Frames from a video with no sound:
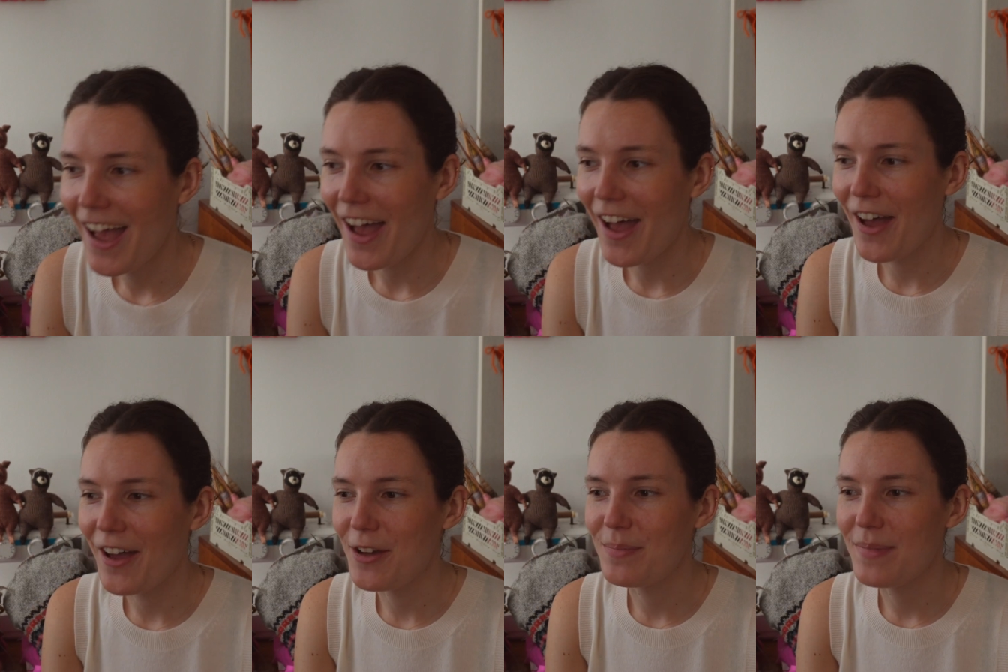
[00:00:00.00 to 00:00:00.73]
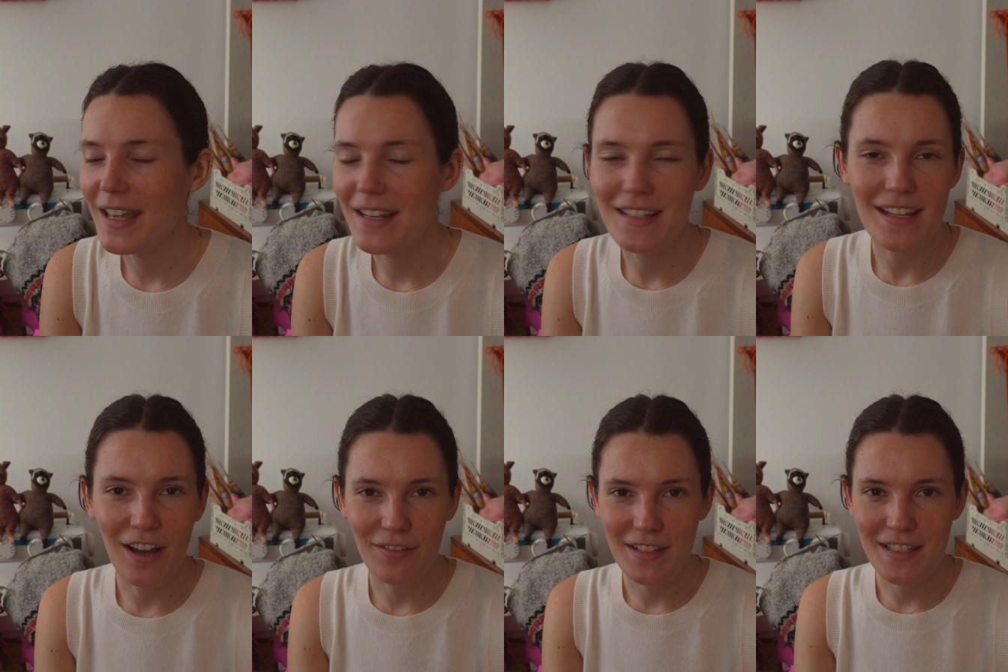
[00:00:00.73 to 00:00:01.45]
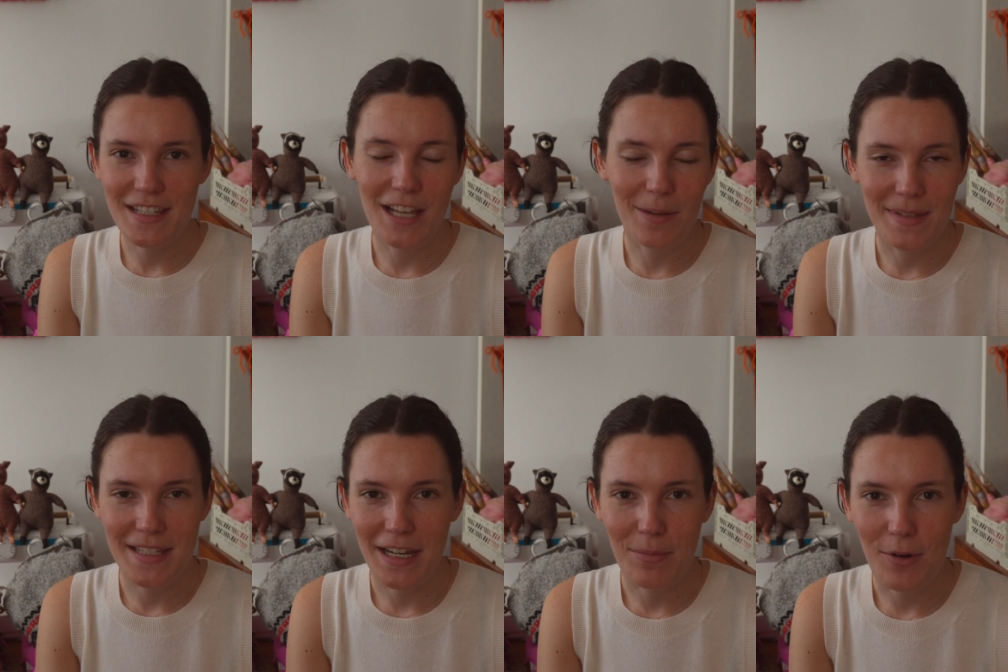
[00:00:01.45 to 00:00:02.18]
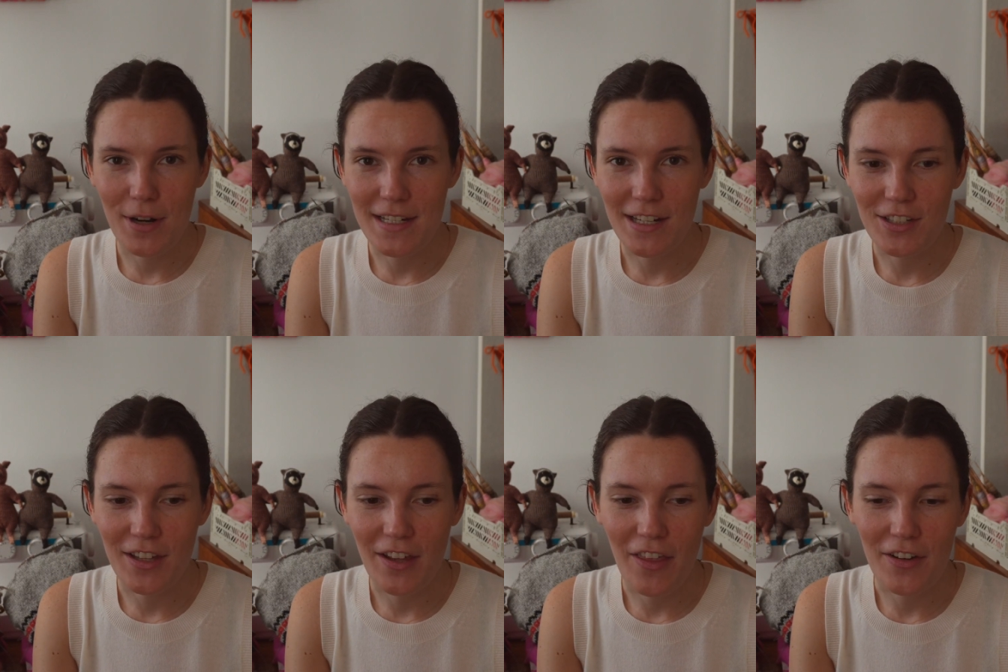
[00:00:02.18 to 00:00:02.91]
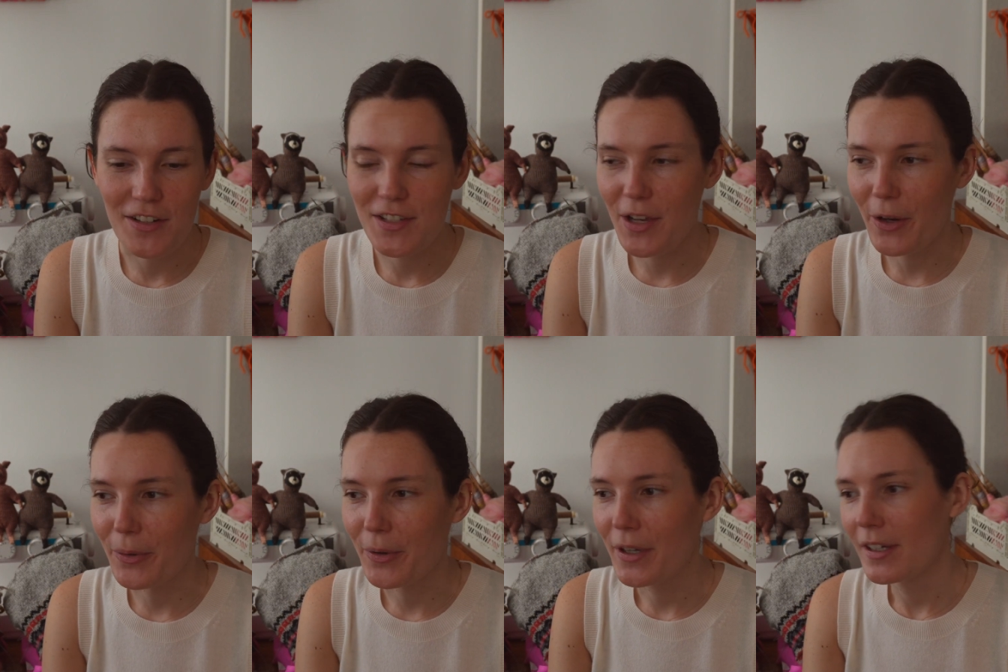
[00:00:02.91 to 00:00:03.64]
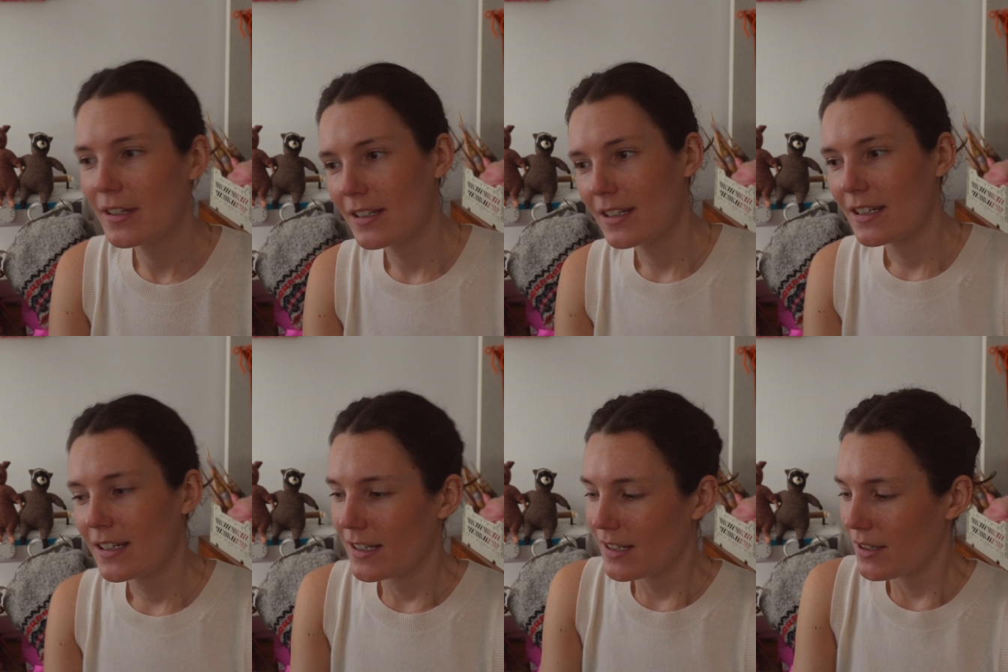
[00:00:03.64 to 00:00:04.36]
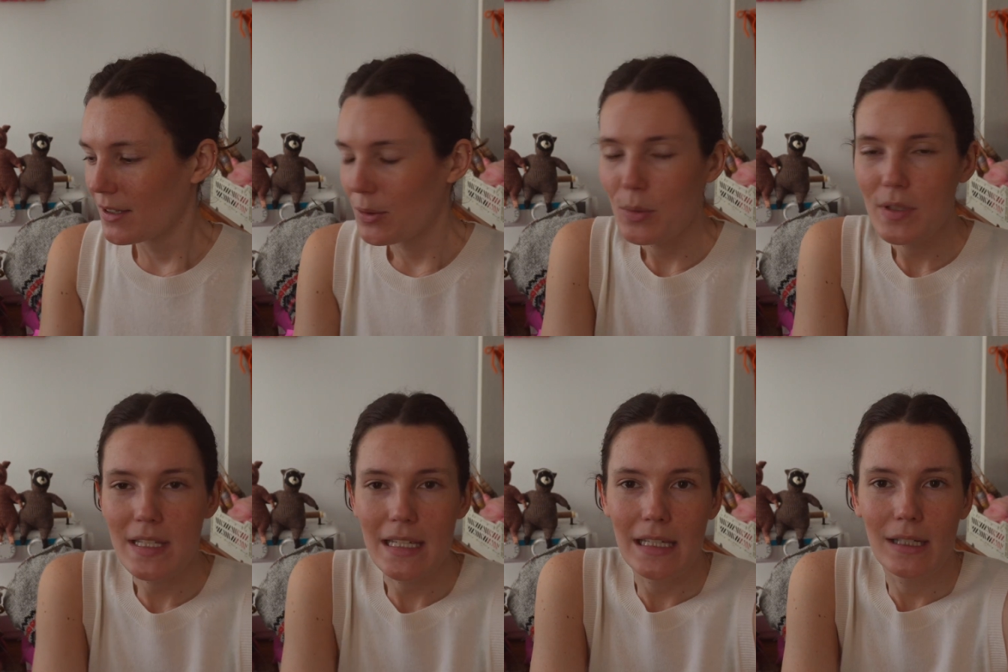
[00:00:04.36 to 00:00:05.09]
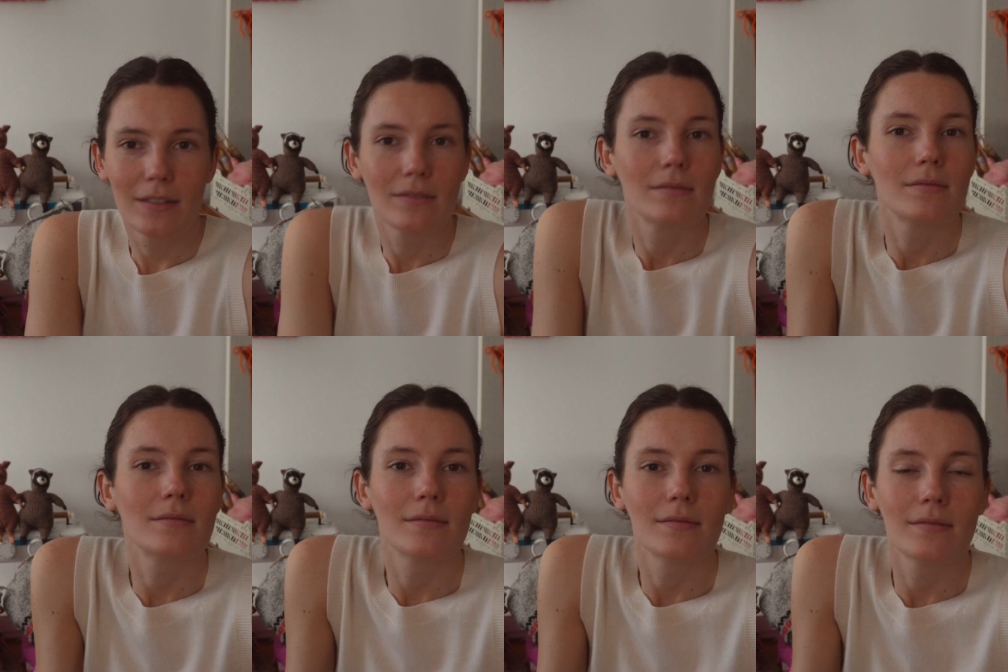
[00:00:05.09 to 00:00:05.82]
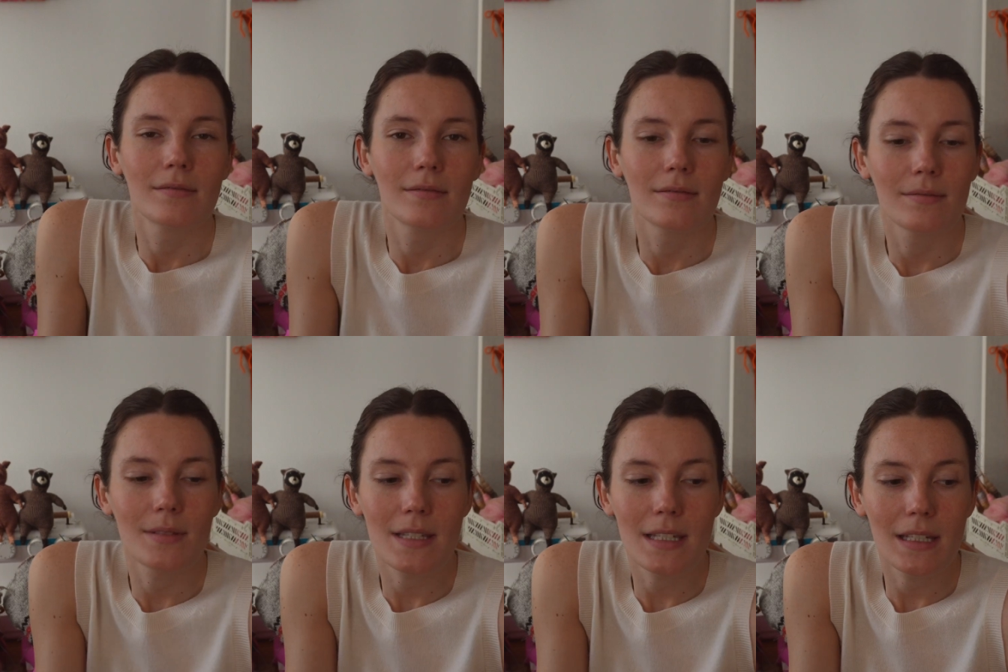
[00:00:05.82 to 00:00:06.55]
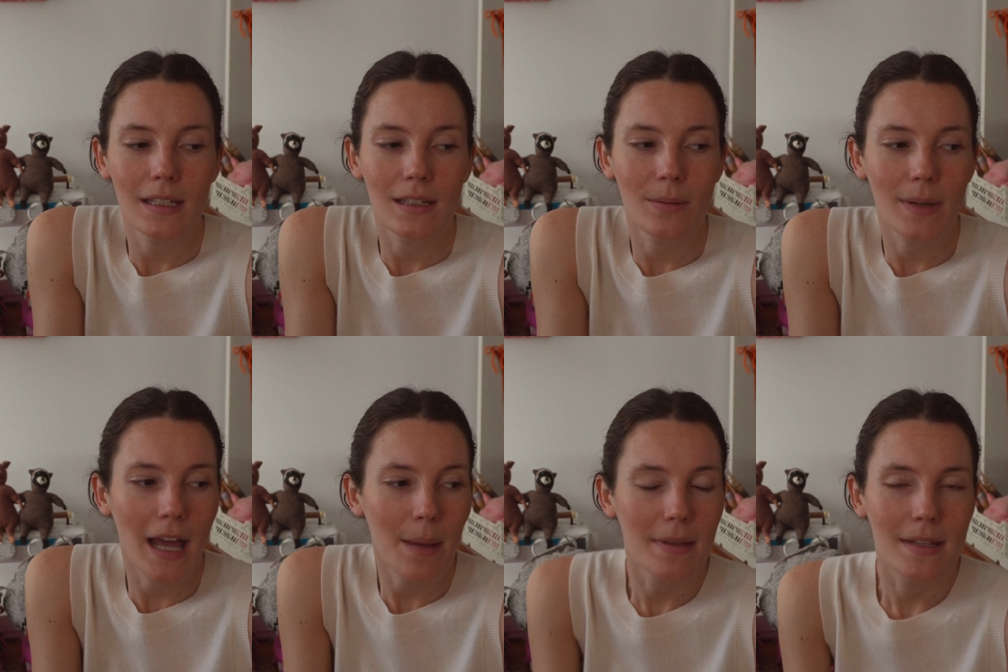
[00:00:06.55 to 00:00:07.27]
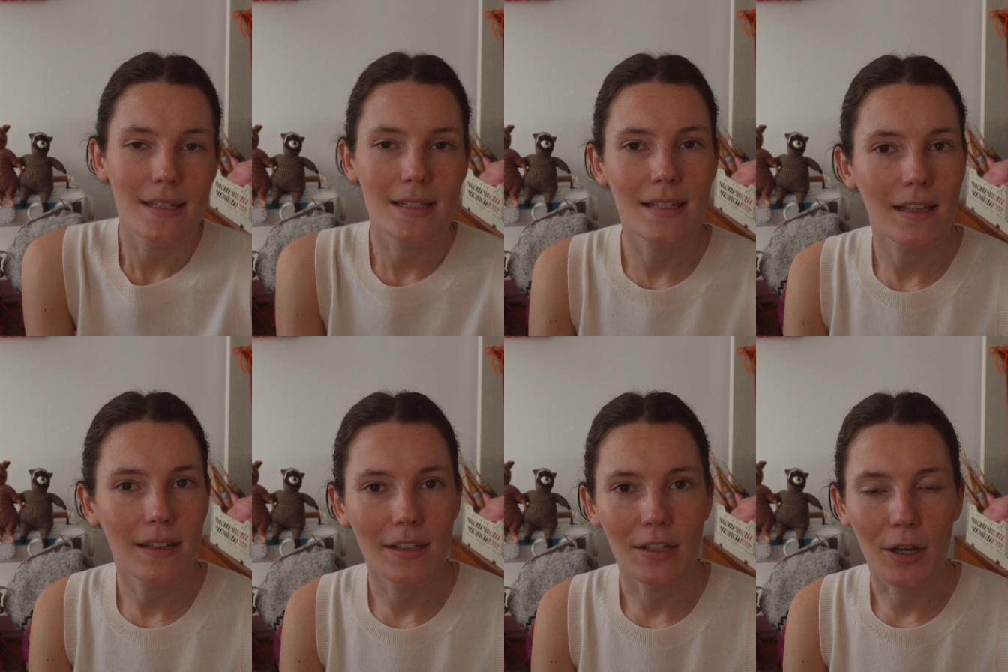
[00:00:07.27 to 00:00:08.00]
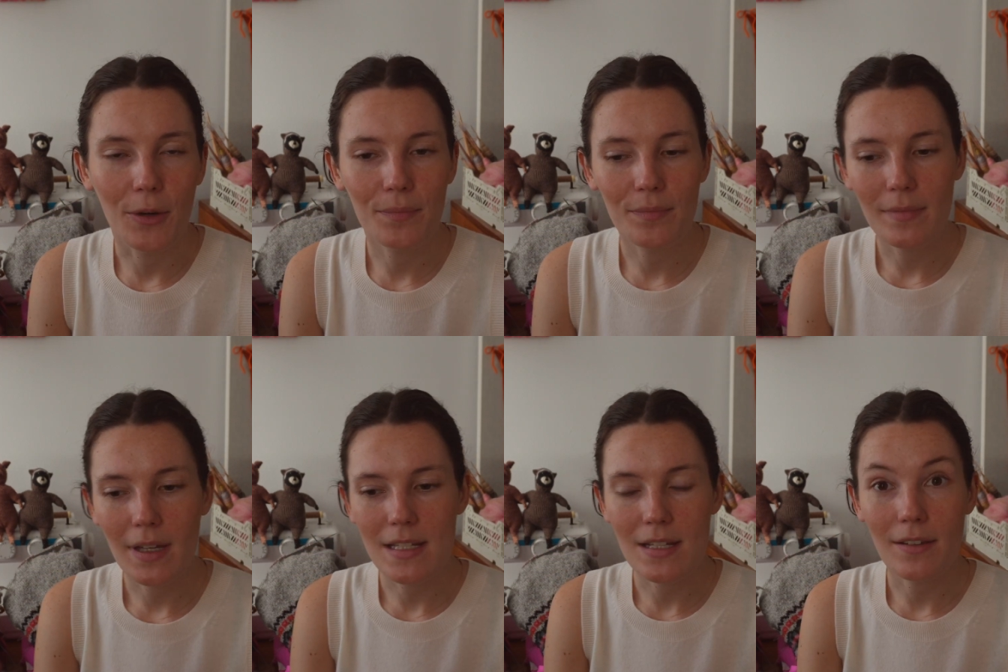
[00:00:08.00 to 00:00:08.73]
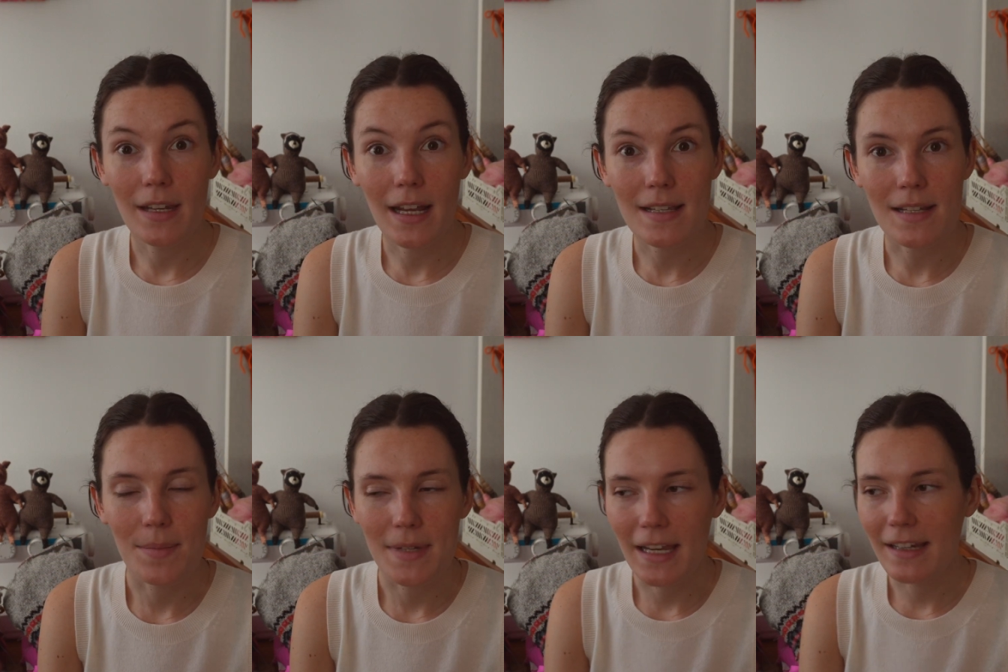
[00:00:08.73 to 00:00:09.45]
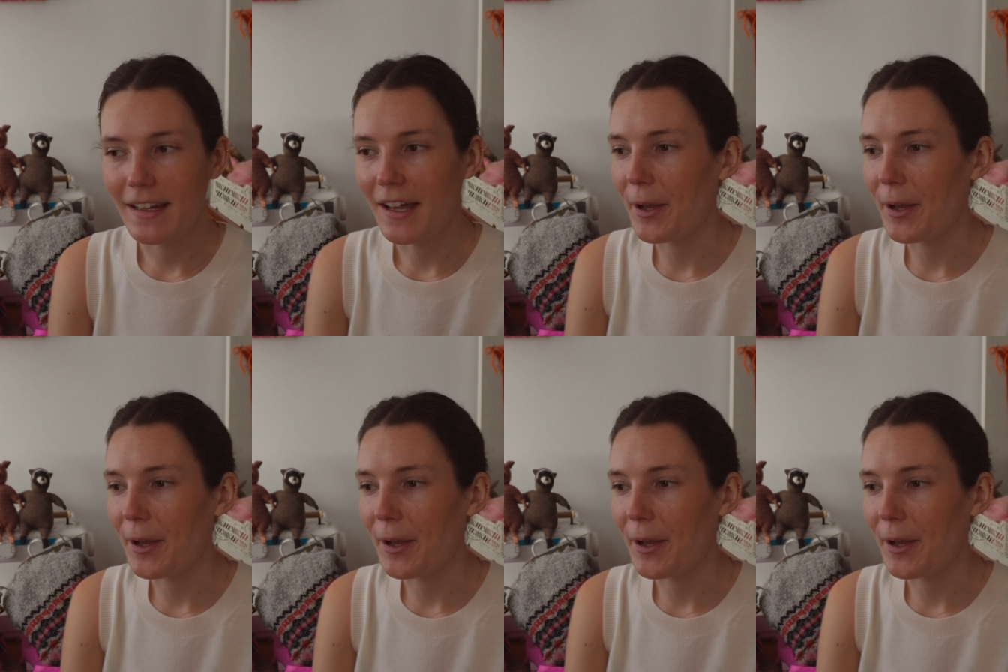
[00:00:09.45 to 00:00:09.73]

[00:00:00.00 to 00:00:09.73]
And obviously some is getting more attention than others. So we'll see. We'll see what happens, until the next update.